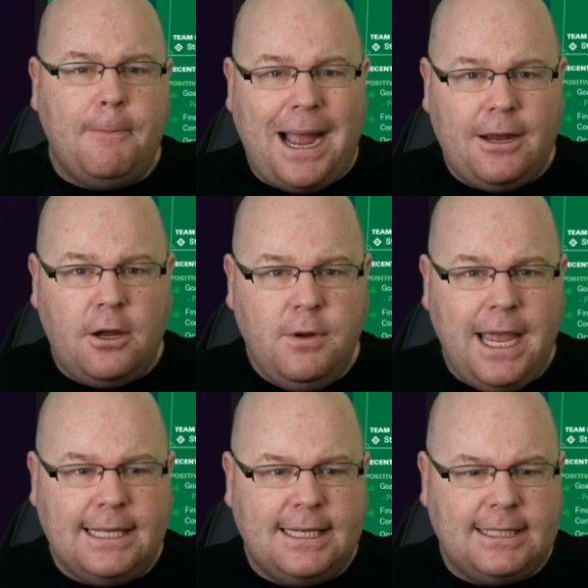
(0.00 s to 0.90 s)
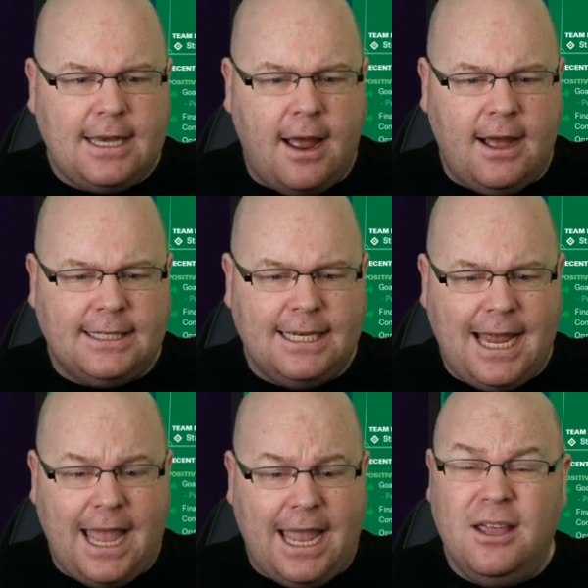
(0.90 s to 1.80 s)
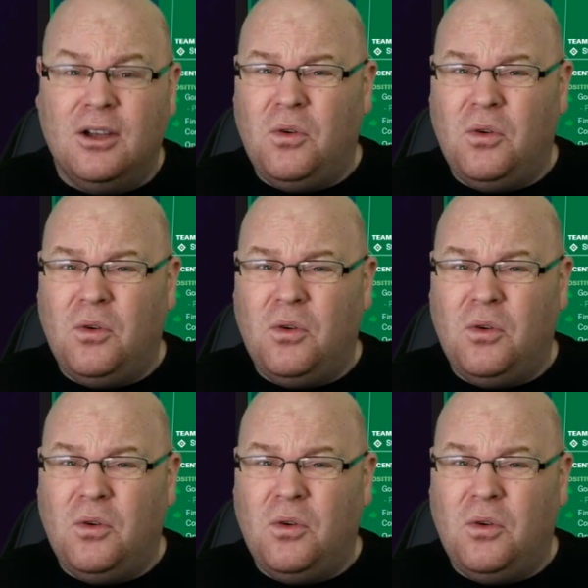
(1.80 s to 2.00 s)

Paco gets a start today,